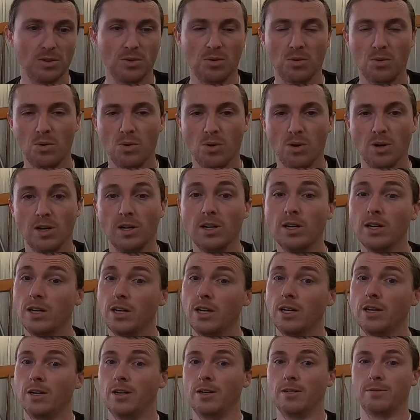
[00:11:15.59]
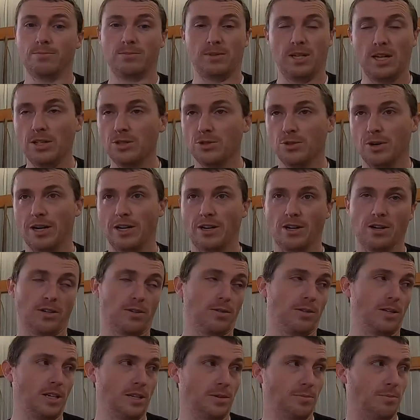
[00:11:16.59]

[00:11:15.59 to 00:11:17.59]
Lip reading: or tail dragger.